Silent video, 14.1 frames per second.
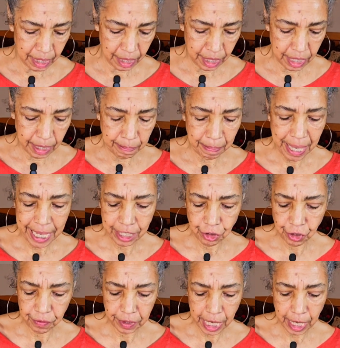The
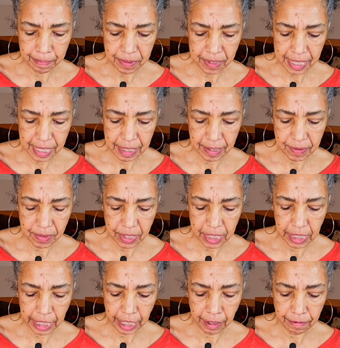Page of Cups is
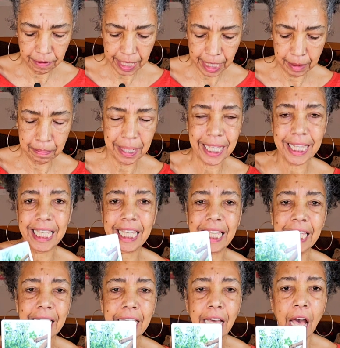clarified by the
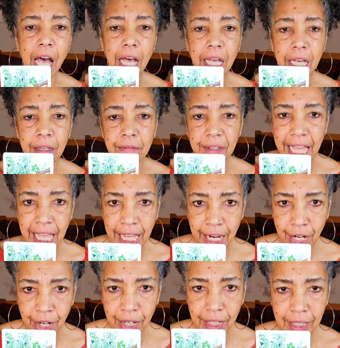Iha of
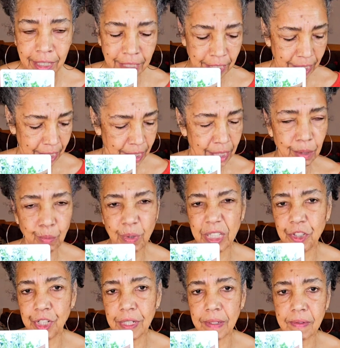air,
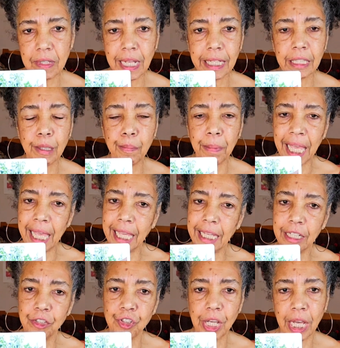which is like the
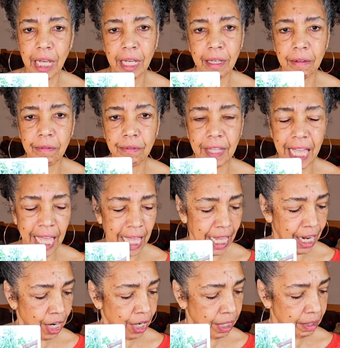page of
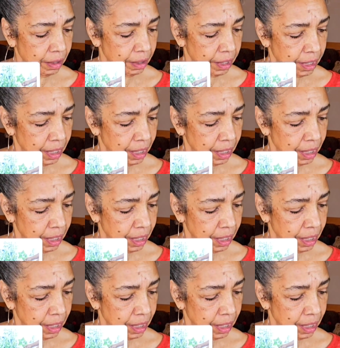air,